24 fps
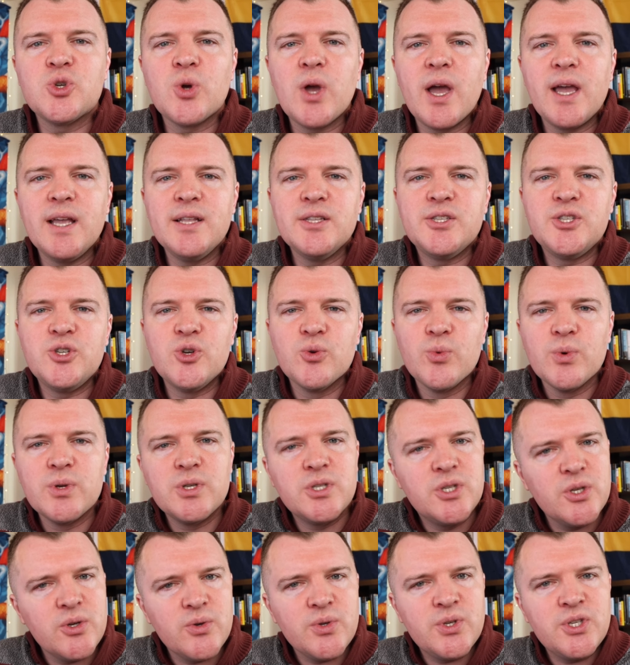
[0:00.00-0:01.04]
trying to
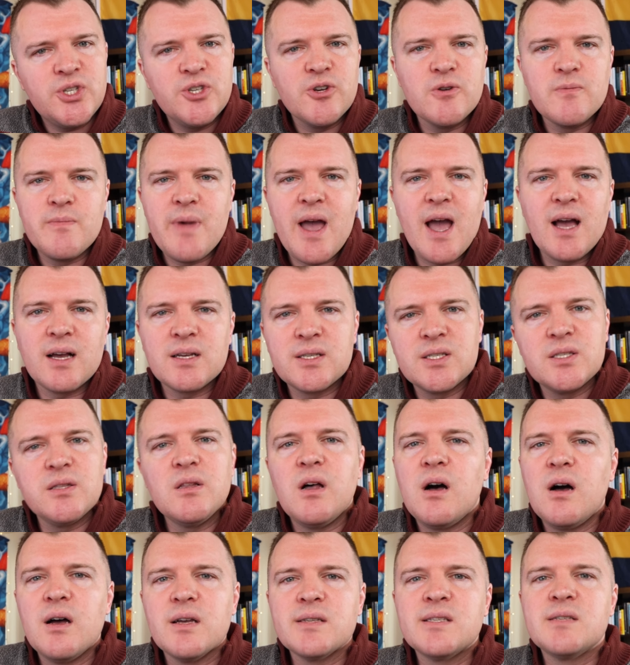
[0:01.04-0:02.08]
reduce your max
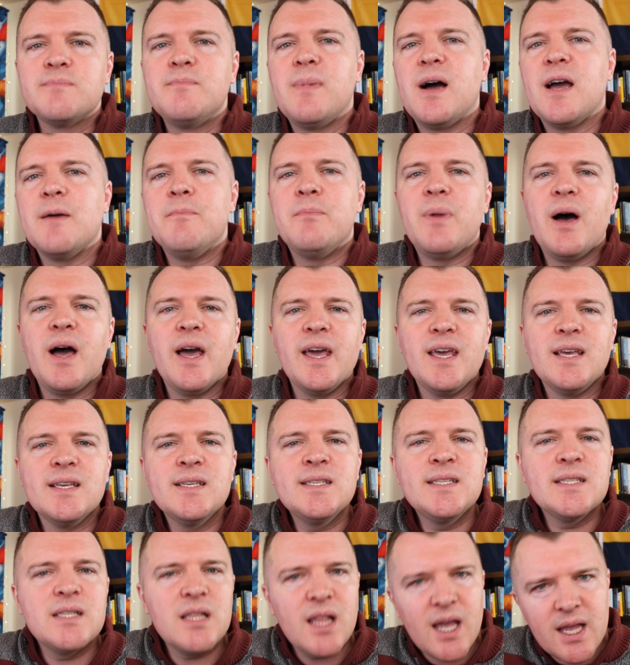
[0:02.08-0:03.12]
loss by buying
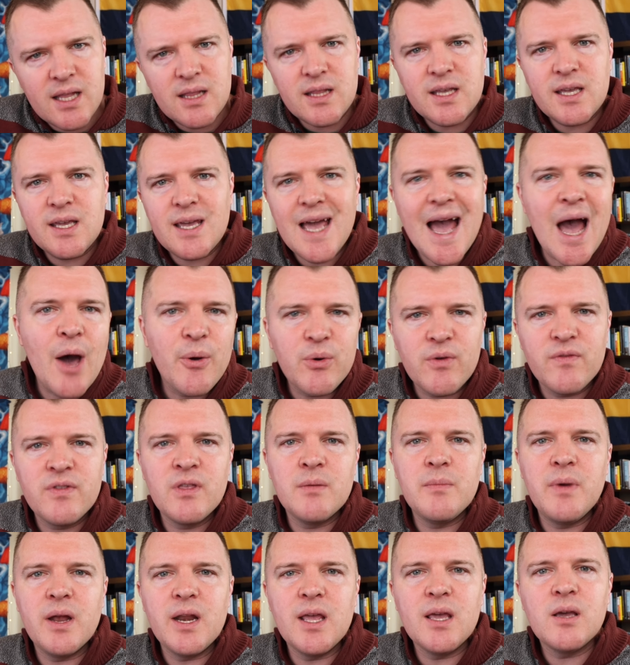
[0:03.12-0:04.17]
slightly out of
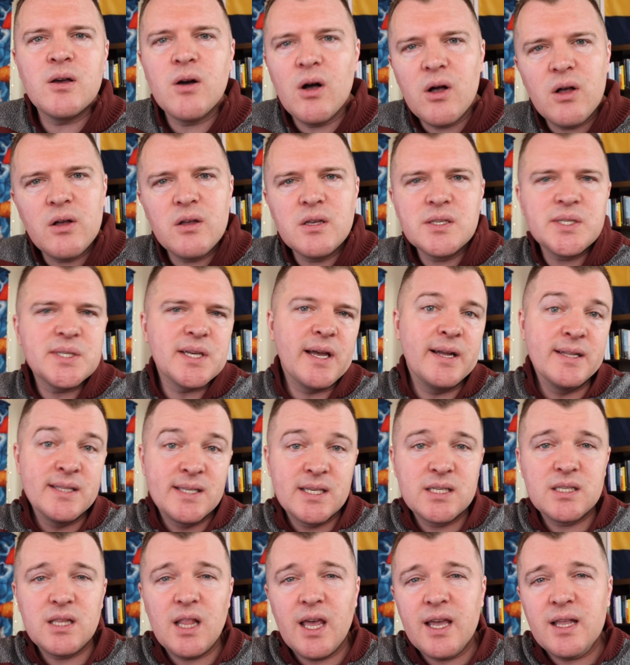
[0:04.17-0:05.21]
the money calls and
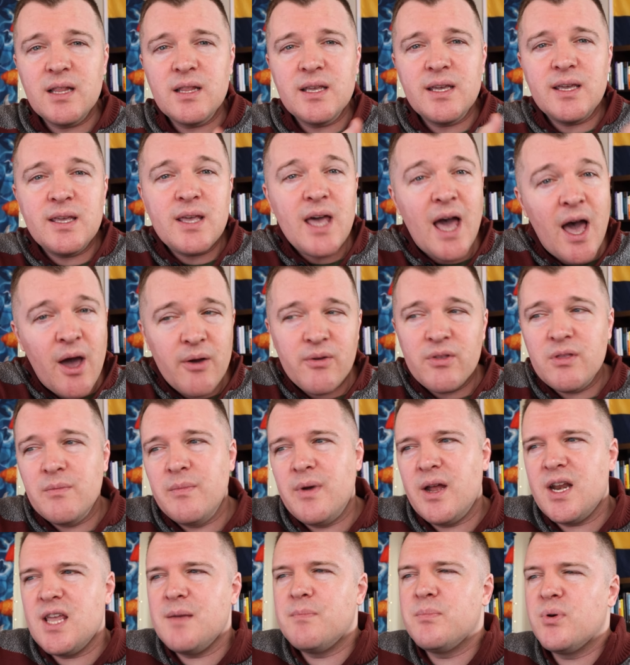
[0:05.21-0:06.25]
slightly out of the
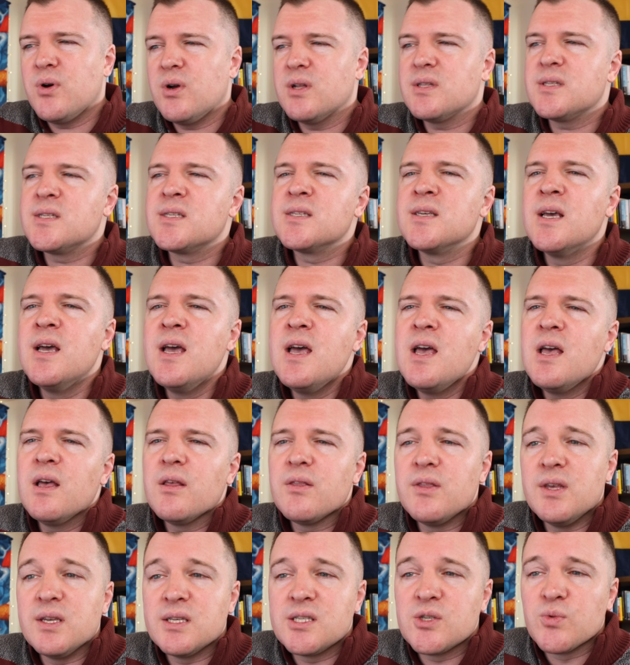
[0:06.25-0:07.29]
money puts,
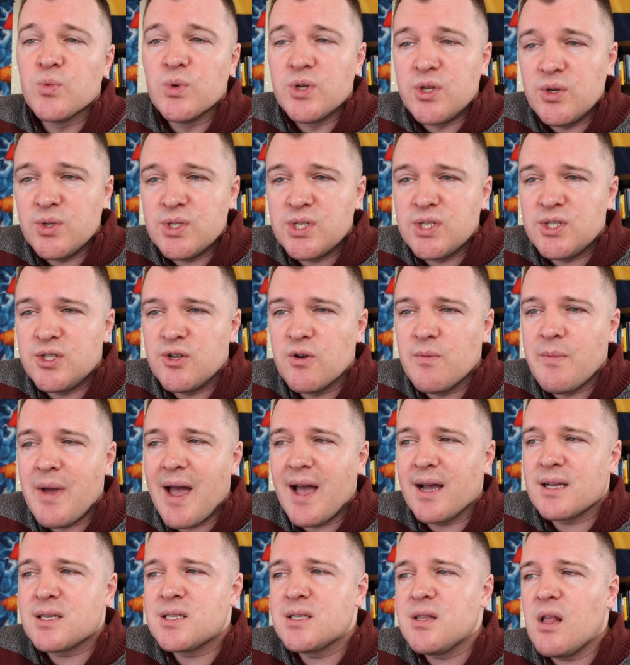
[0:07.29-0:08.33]
this reduces your
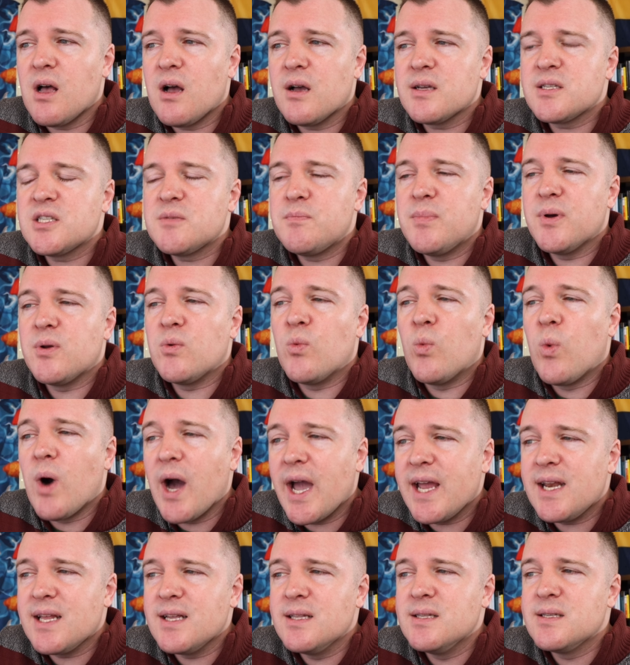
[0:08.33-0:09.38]
max loss, but
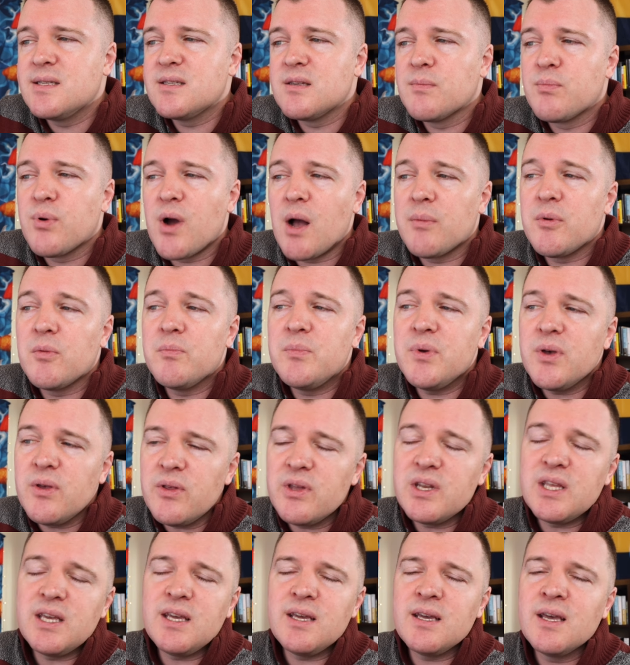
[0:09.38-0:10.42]
widens the
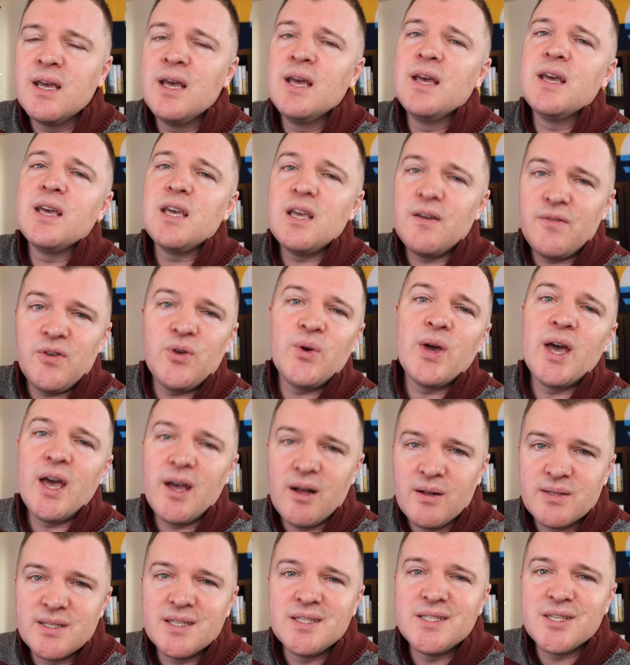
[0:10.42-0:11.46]
probability if you
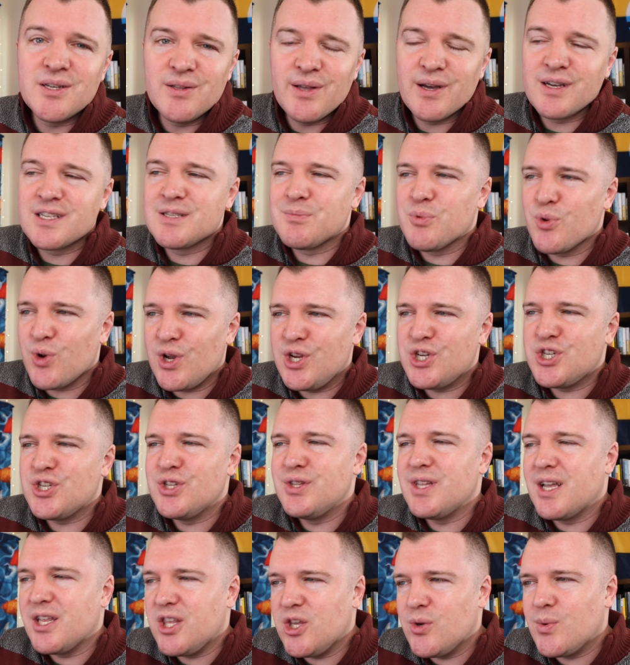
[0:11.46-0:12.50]
held until
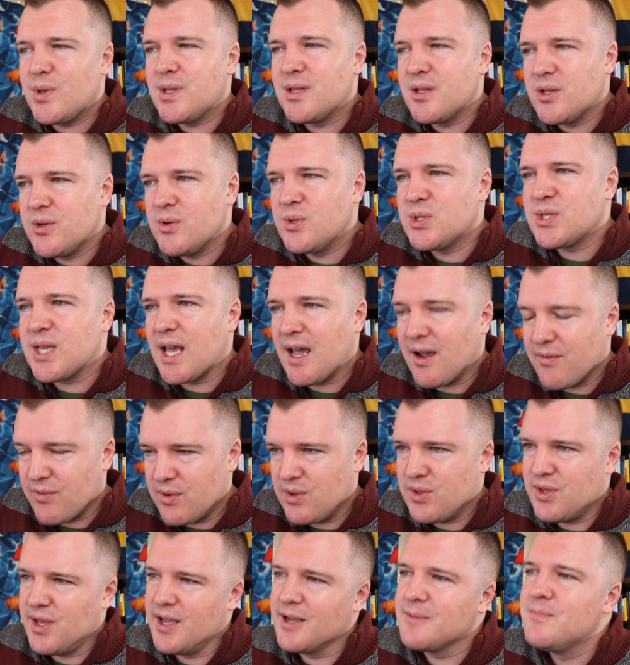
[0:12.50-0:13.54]
expiration that you would lose
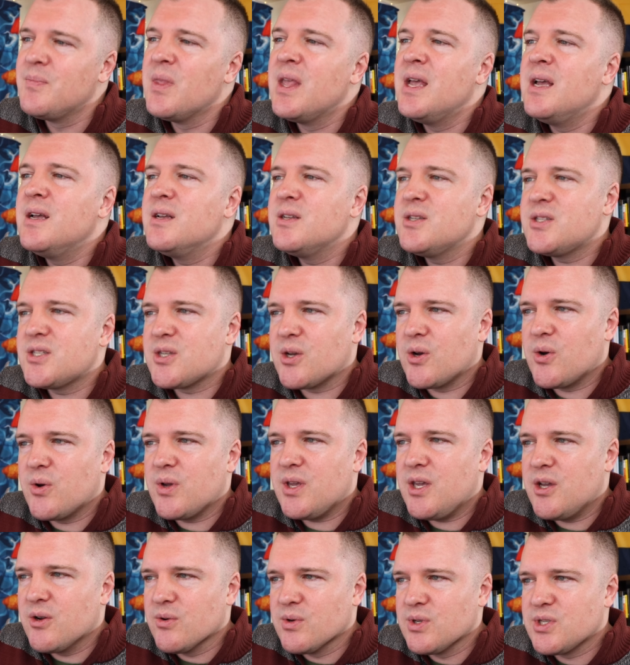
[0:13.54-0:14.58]
everything. So
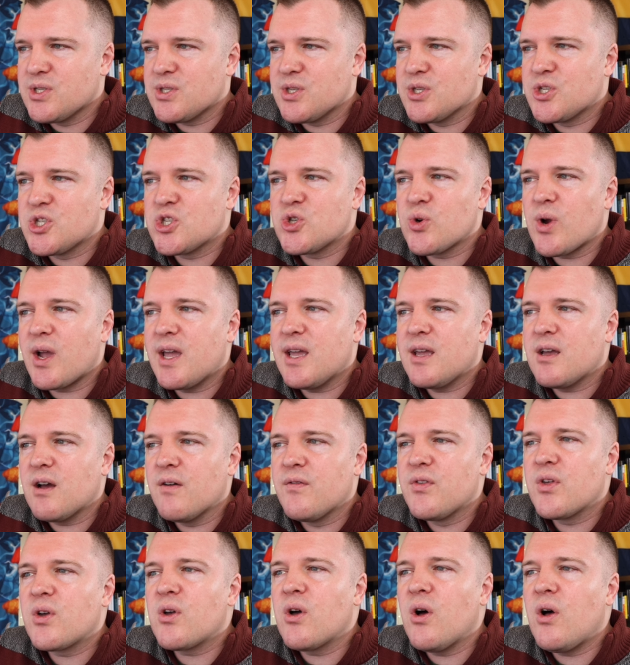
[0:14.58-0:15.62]
here is the strike
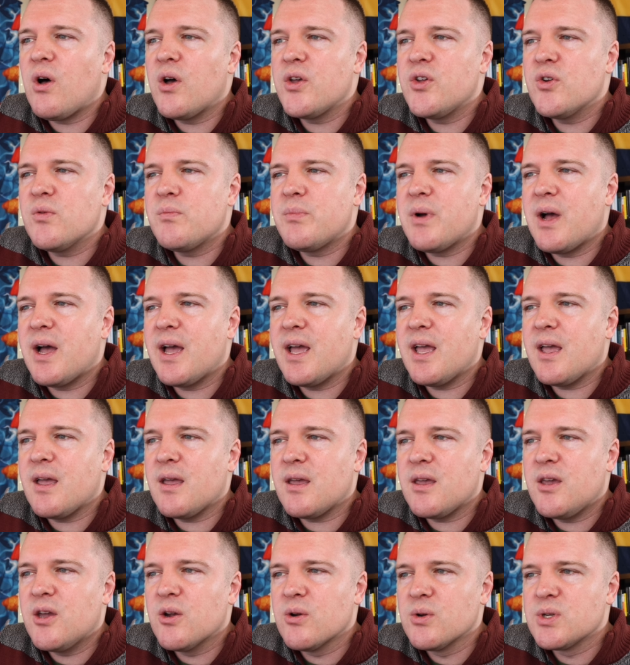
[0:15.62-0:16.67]
of the call you're
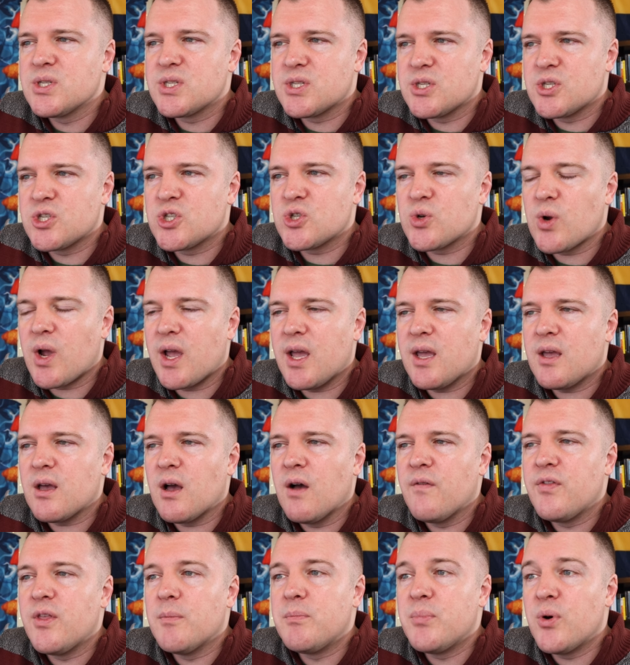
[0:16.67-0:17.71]
buying, here is the strike
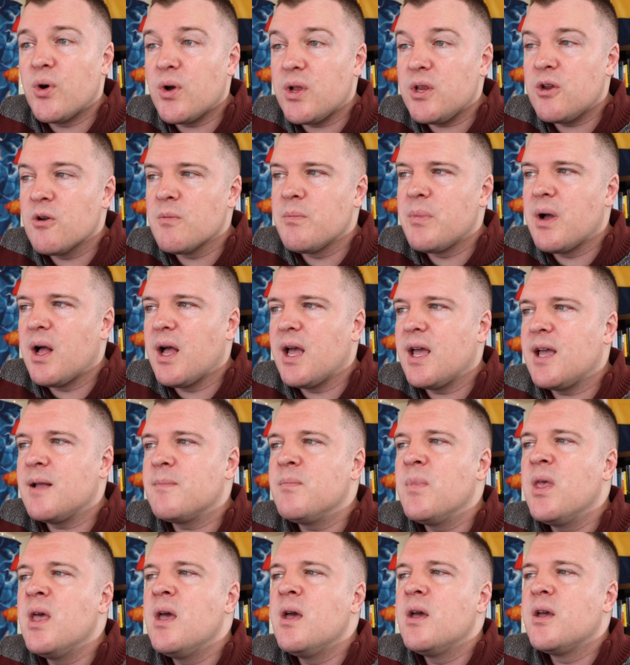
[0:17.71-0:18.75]
of the put you're
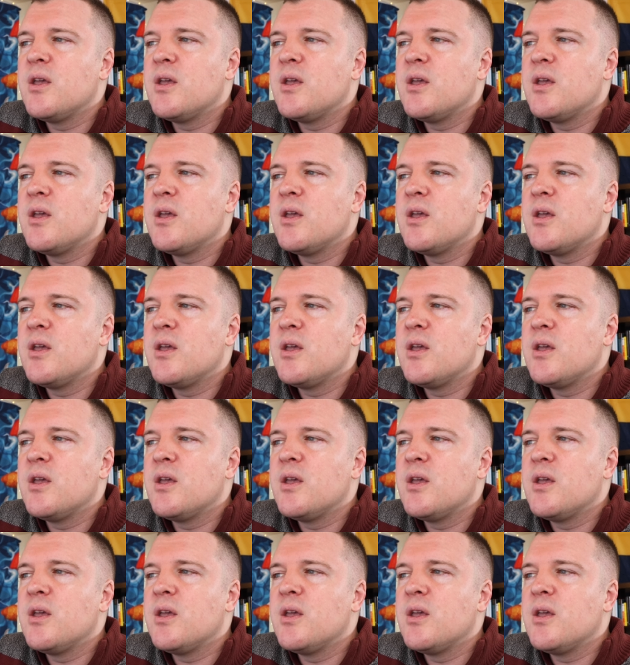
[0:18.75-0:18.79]
buying.